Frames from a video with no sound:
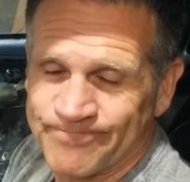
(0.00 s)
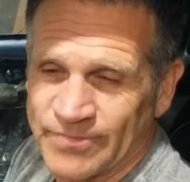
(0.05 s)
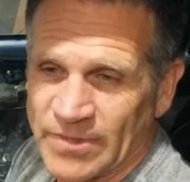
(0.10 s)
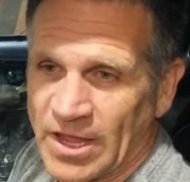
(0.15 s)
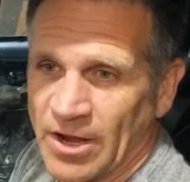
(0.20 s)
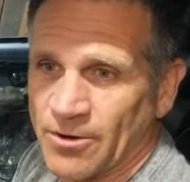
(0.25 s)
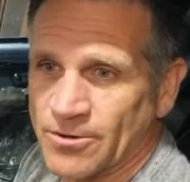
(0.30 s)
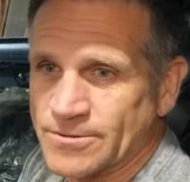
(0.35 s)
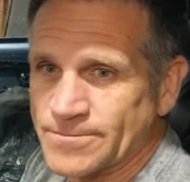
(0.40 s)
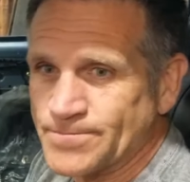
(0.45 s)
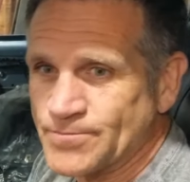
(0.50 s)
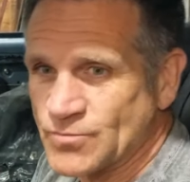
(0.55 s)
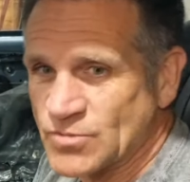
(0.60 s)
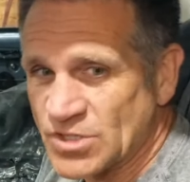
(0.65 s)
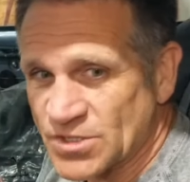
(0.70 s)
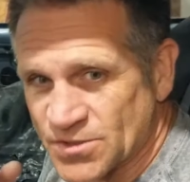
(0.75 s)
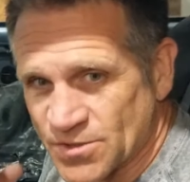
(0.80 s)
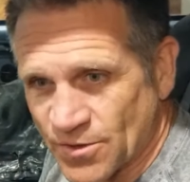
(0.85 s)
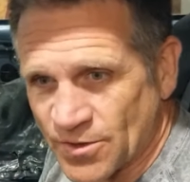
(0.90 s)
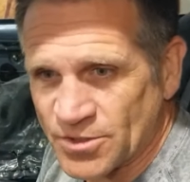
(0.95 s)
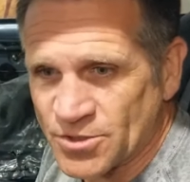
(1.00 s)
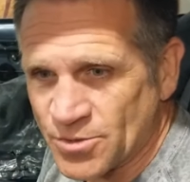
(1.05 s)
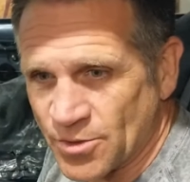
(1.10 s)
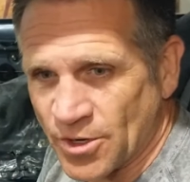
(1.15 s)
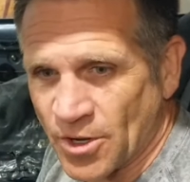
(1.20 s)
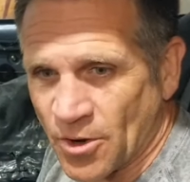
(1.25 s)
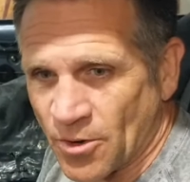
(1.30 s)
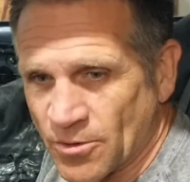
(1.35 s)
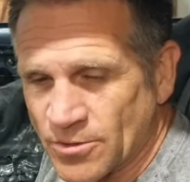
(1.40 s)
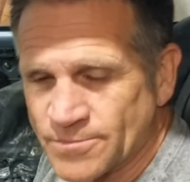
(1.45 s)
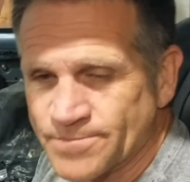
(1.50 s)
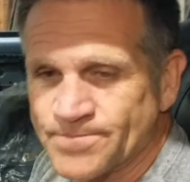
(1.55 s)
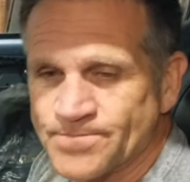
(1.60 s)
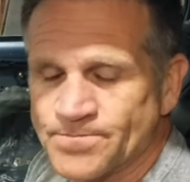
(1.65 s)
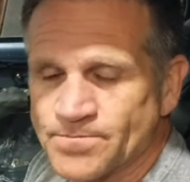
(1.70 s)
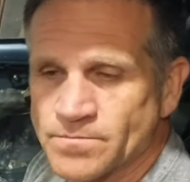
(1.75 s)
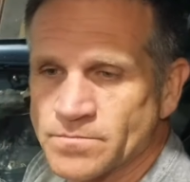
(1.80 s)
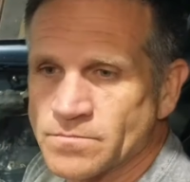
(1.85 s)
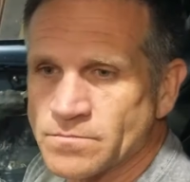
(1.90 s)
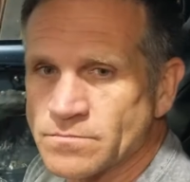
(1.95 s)
Now, just so that you know,
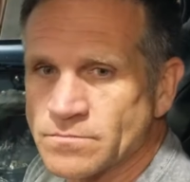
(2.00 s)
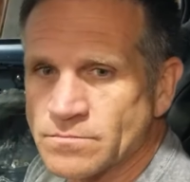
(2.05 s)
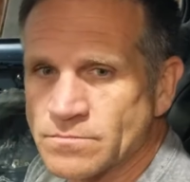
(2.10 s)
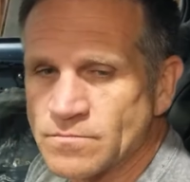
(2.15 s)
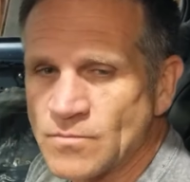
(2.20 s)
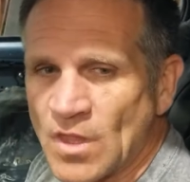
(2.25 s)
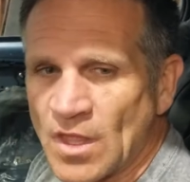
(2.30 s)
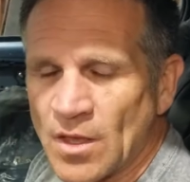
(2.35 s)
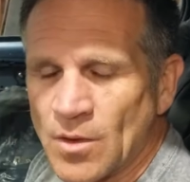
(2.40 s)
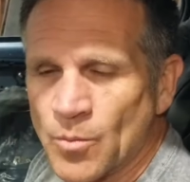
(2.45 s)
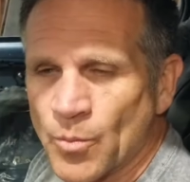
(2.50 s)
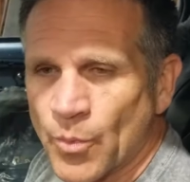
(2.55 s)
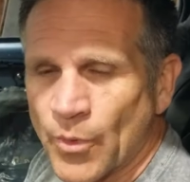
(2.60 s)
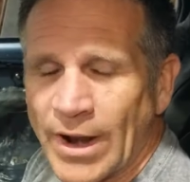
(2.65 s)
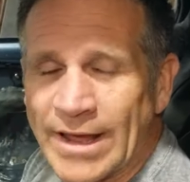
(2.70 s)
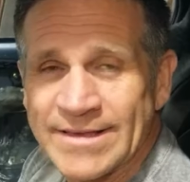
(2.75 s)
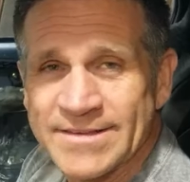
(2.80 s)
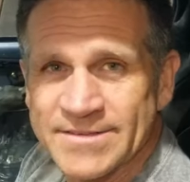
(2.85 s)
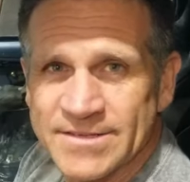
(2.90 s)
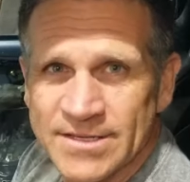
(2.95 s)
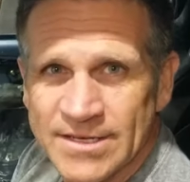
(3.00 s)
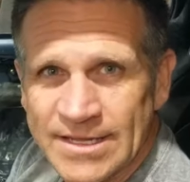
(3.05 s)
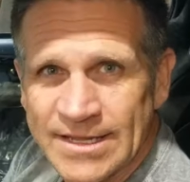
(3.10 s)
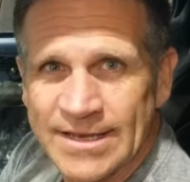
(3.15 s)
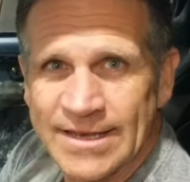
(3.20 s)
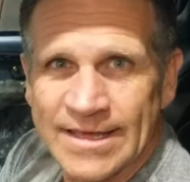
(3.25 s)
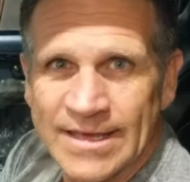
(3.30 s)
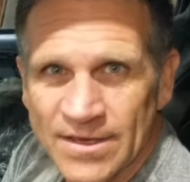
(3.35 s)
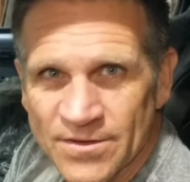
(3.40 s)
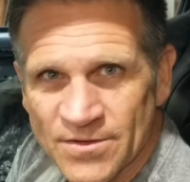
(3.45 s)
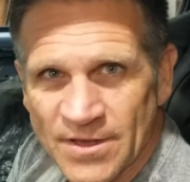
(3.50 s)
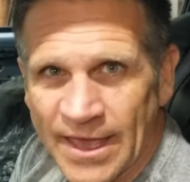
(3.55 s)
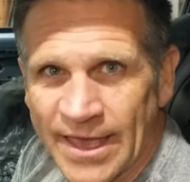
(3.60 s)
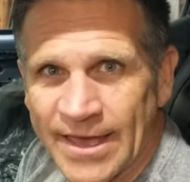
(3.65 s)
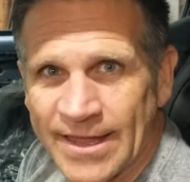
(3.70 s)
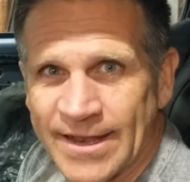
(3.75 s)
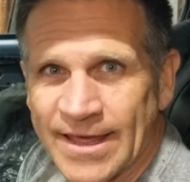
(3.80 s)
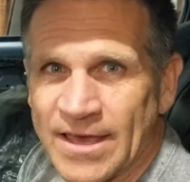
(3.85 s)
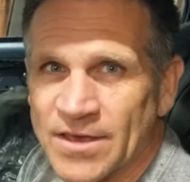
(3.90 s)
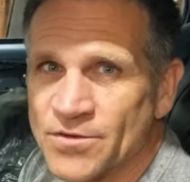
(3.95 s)
Bryson, in his
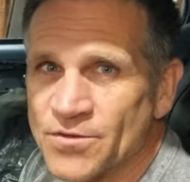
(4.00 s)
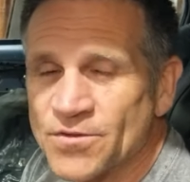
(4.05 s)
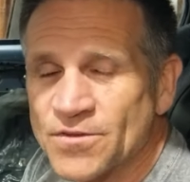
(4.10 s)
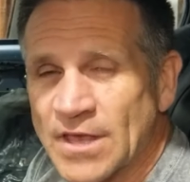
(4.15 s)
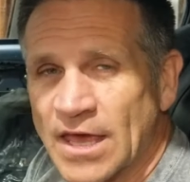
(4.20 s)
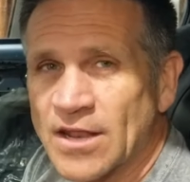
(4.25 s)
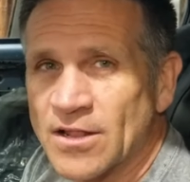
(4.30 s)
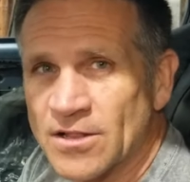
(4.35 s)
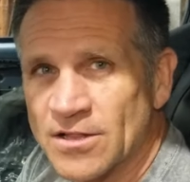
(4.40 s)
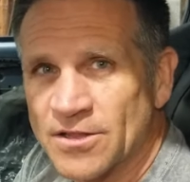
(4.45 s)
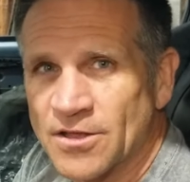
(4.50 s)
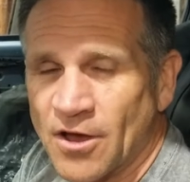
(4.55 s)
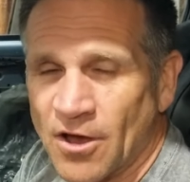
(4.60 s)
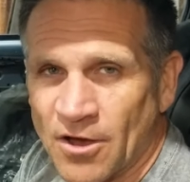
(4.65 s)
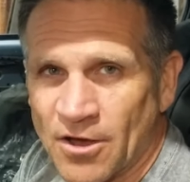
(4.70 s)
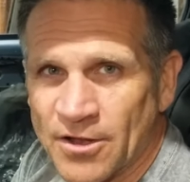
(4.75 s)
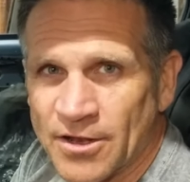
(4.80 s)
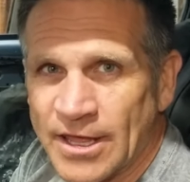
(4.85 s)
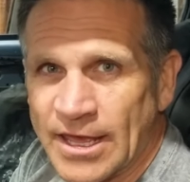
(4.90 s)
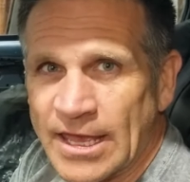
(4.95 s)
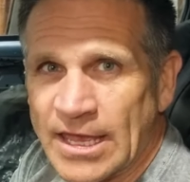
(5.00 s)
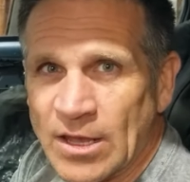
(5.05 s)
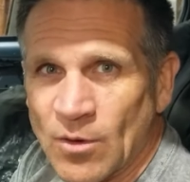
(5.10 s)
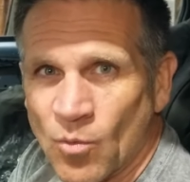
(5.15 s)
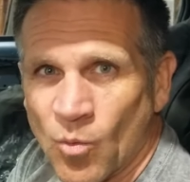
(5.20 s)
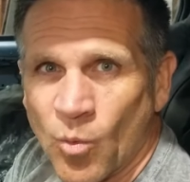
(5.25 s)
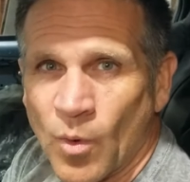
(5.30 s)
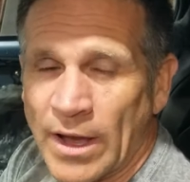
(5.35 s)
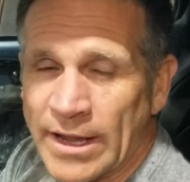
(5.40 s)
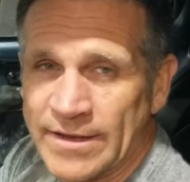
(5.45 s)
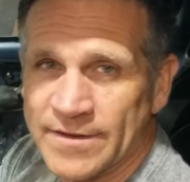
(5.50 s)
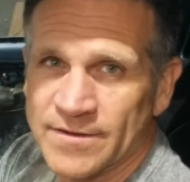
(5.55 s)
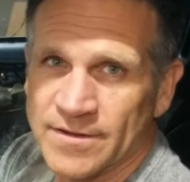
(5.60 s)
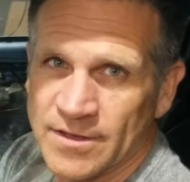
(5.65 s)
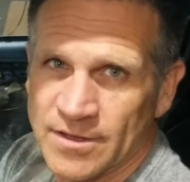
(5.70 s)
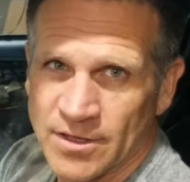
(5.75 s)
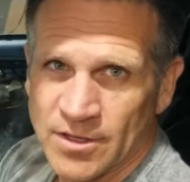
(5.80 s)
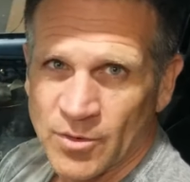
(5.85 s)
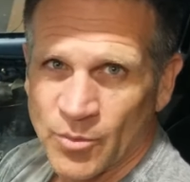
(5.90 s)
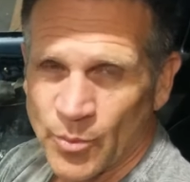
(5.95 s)
head, has settled on a white
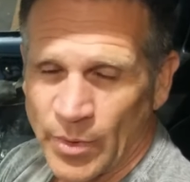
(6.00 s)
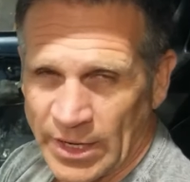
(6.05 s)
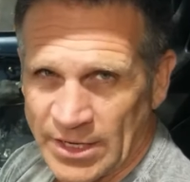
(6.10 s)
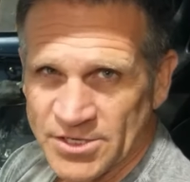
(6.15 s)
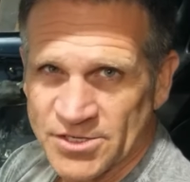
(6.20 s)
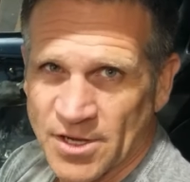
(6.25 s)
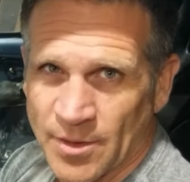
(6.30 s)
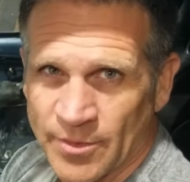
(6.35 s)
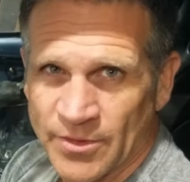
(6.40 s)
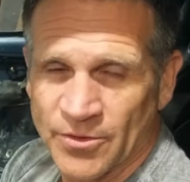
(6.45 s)
paint job.